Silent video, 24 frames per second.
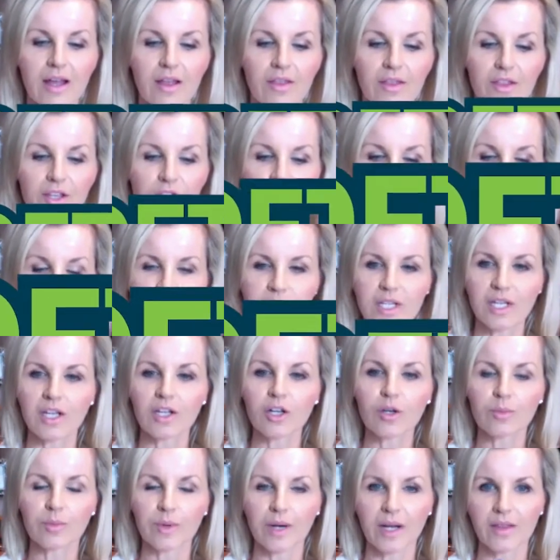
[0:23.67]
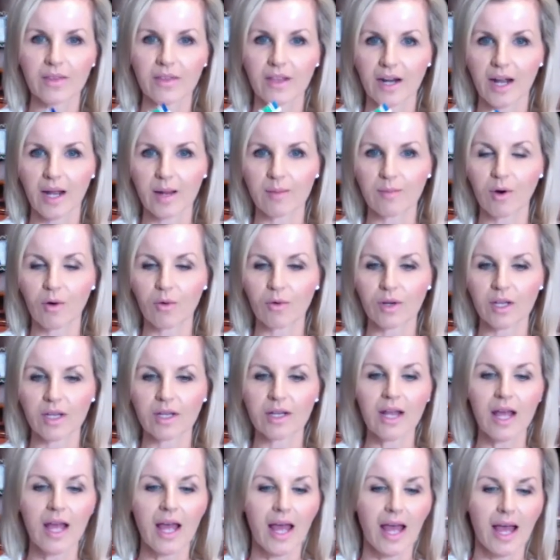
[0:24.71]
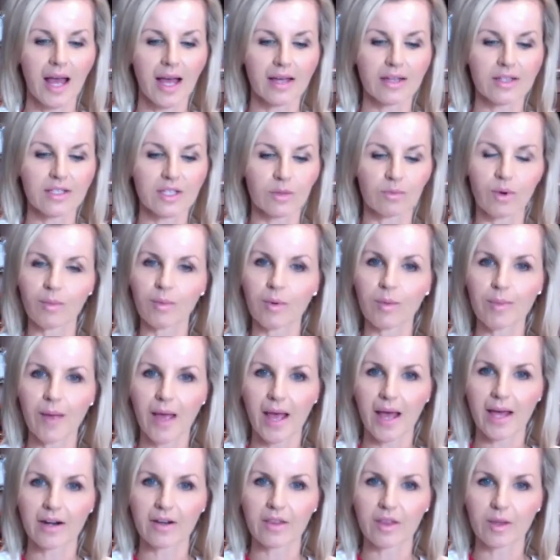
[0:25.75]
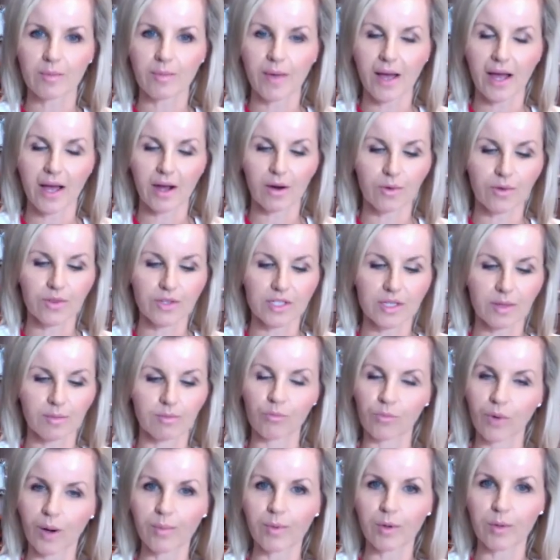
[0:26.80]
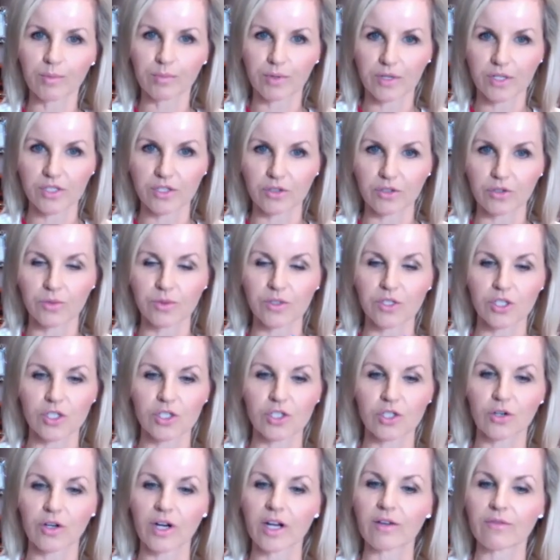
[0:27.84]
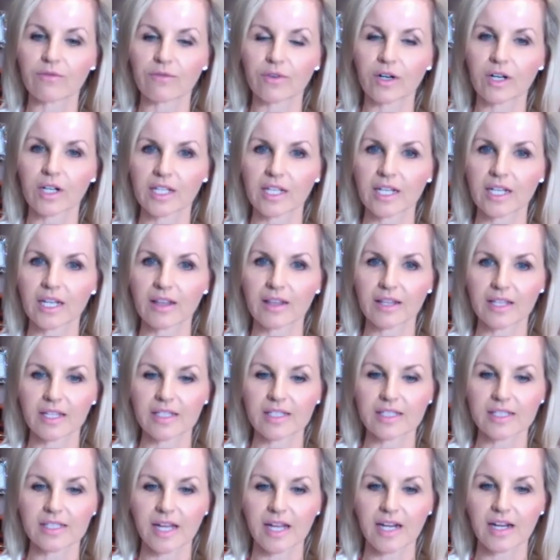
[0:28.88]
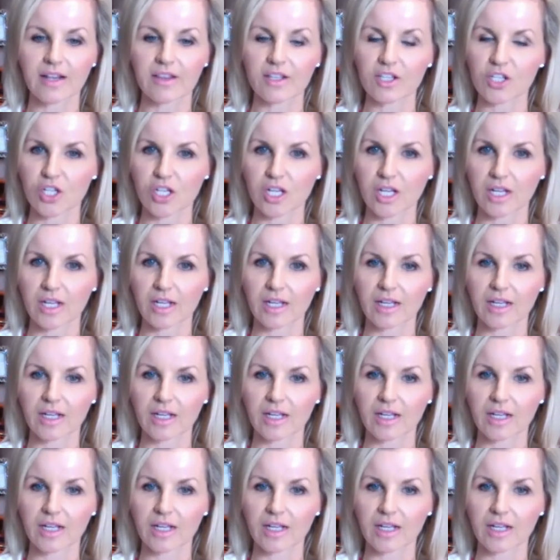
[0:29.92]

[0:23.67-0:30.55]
This particular brand that I'm holding has a rubber pad on the back with some rubber bristles, which is great for cleaning the inside of the cheek.